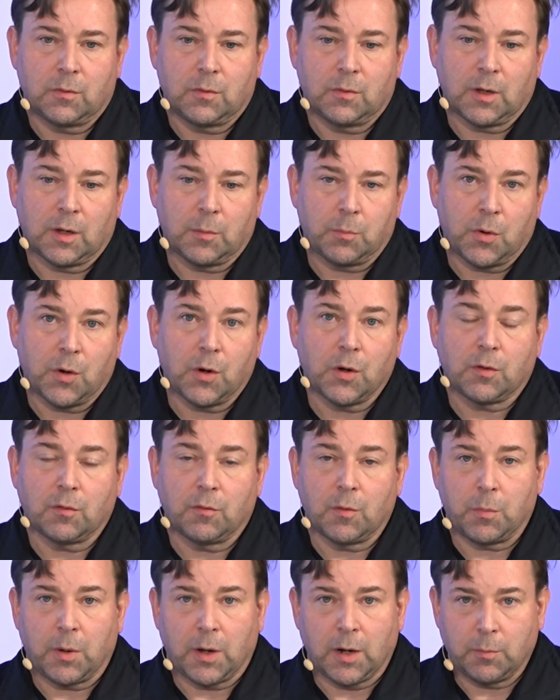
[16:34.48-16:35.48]
take part of
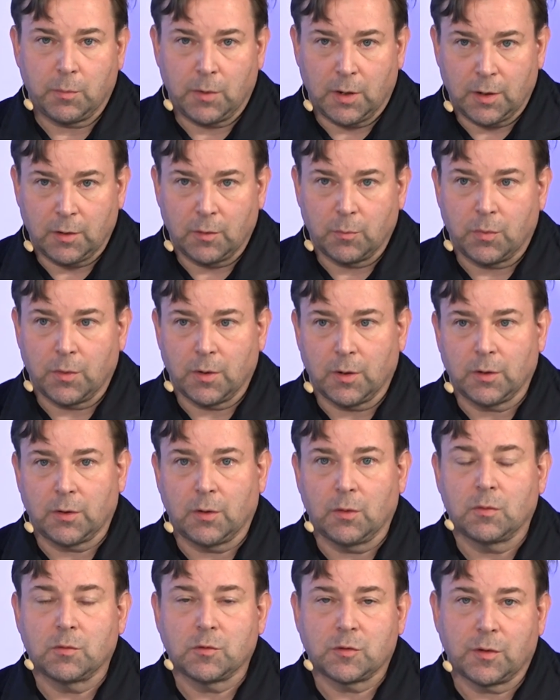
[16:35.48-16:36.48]
a pipeline of product
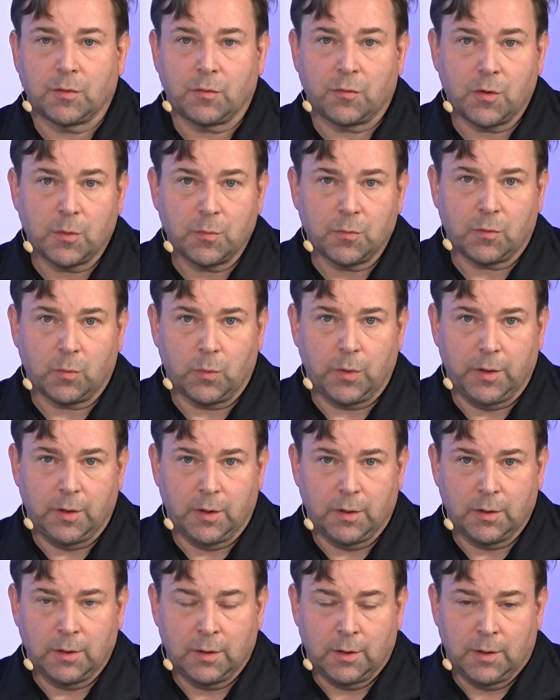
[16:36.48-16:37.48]
launches from
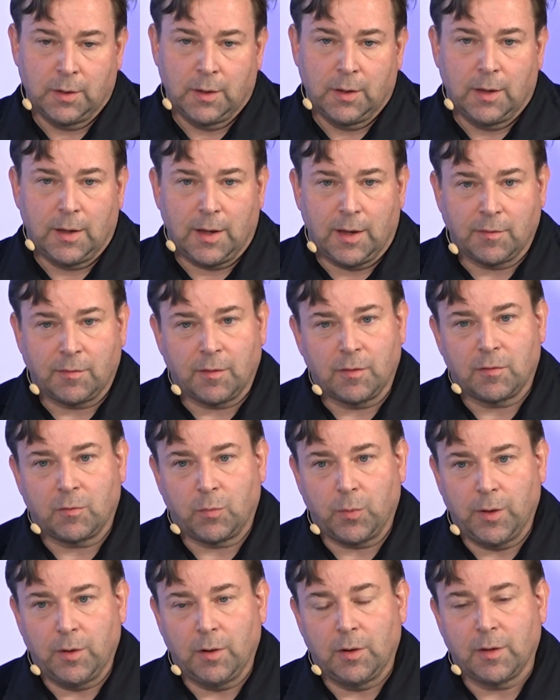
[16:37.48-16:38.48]
Sweden. And since
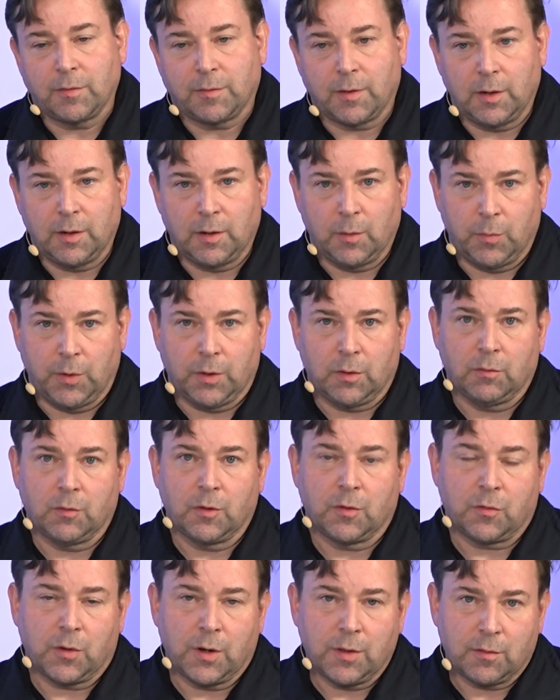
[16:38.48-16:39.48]
Sweden is a little bit of
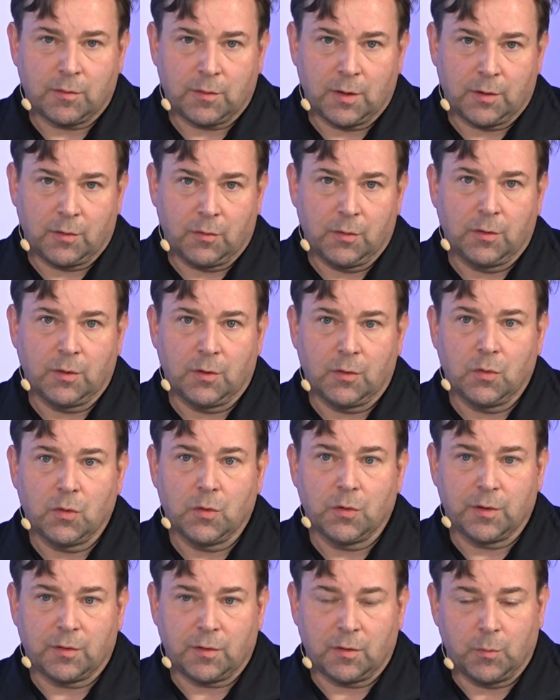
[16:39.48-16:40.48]
the trendsetter in the
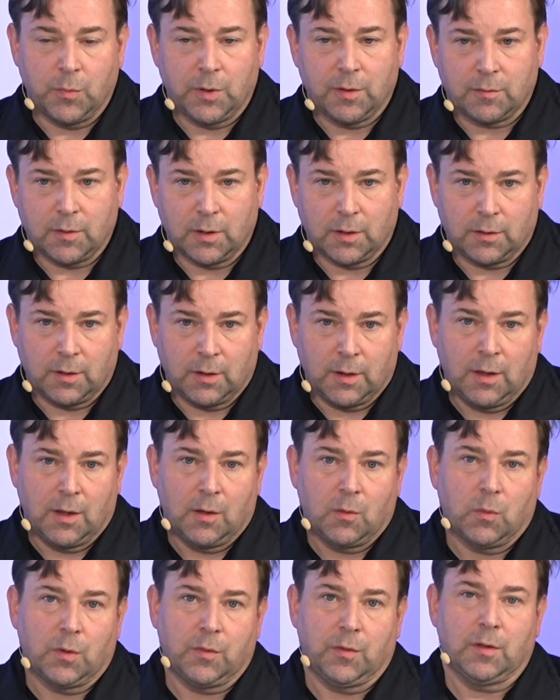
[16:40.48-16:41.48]
Nordics, it means that
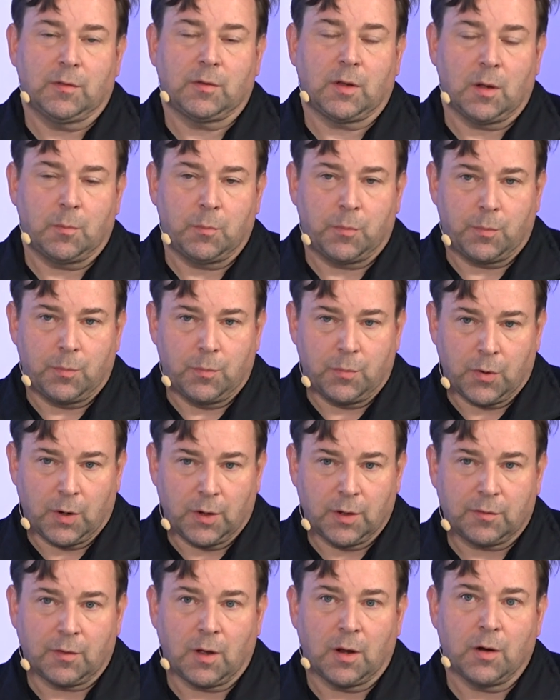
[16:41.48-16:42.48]
when these
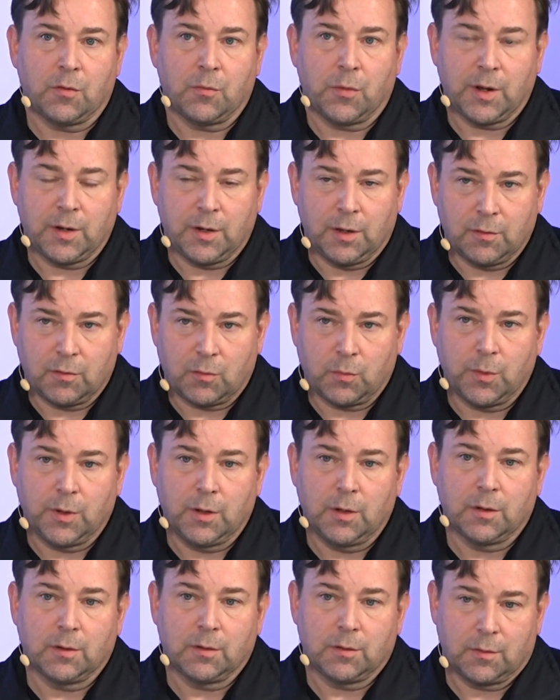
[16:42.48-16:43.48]
products are ready in
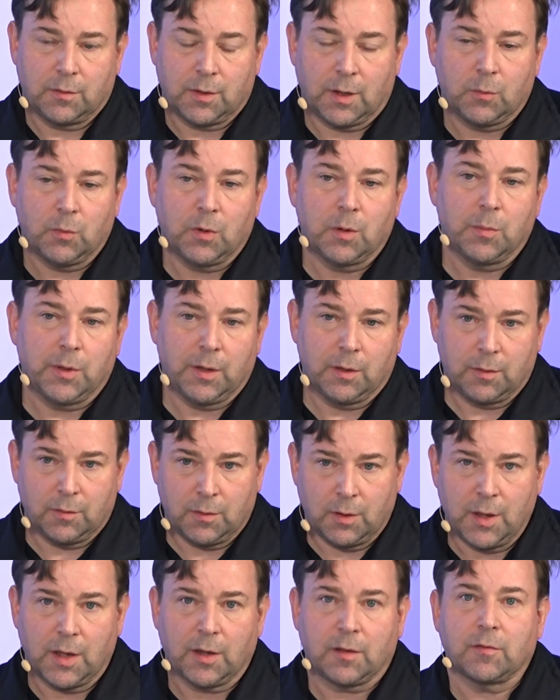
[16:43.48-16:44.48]
Sweden, they will be
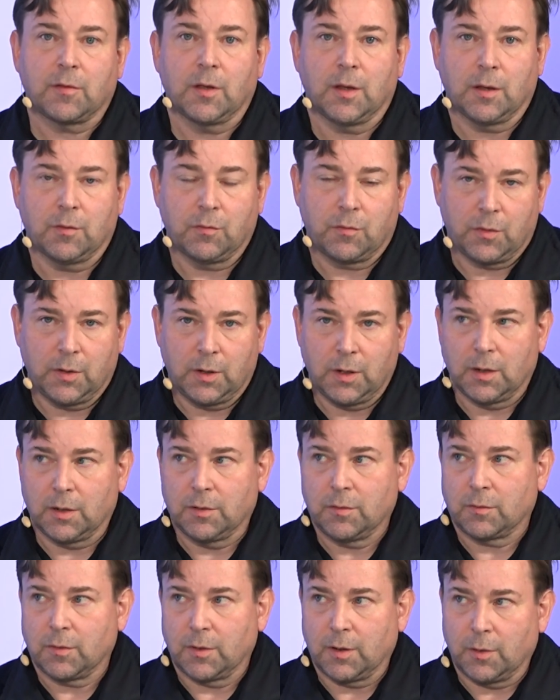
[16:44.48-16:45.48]
the next thing in
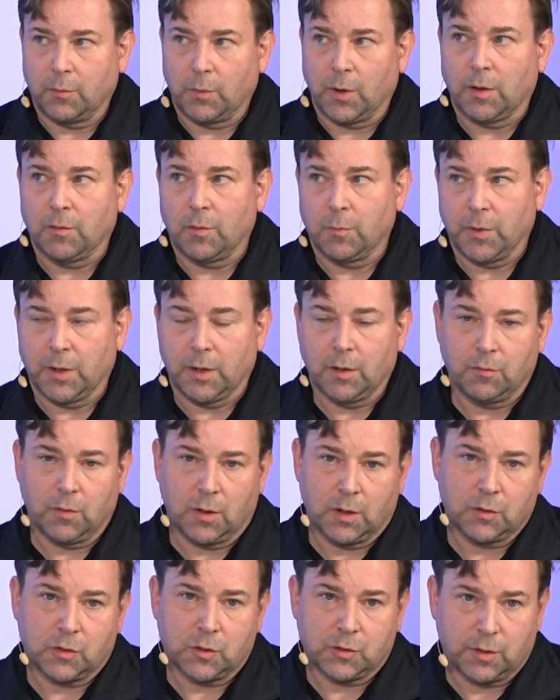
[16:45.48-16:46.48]
Finland. So there we have a big
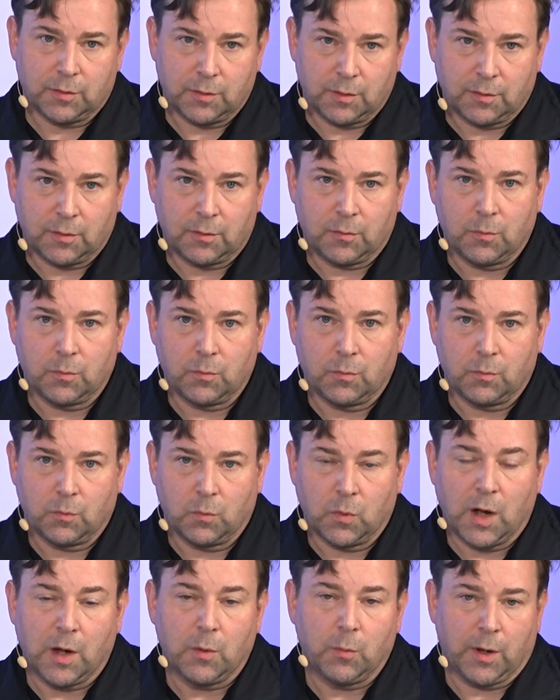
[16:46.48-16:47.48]
advantage, and this is
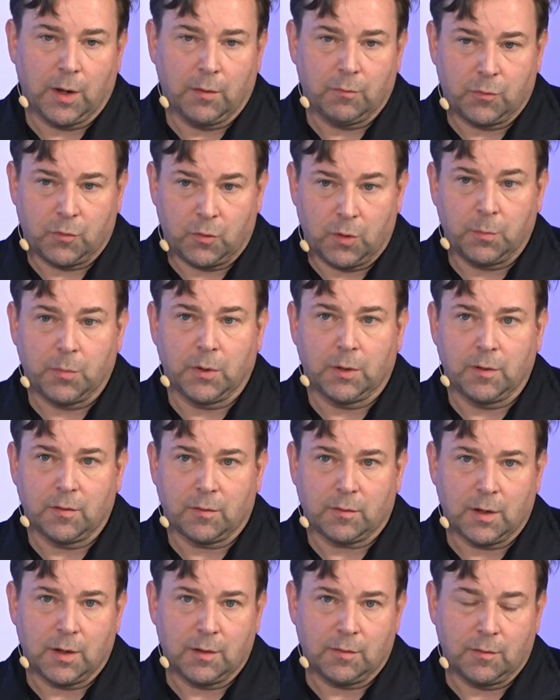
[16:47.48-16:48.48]
why we have tripled in
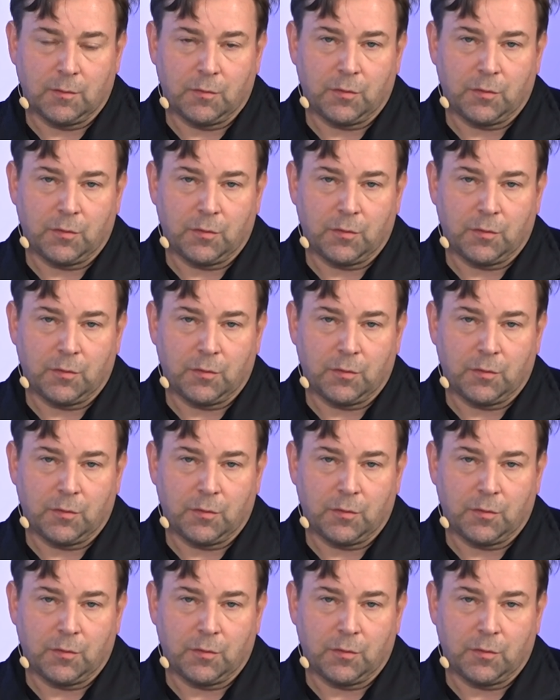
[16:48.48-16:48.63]
size in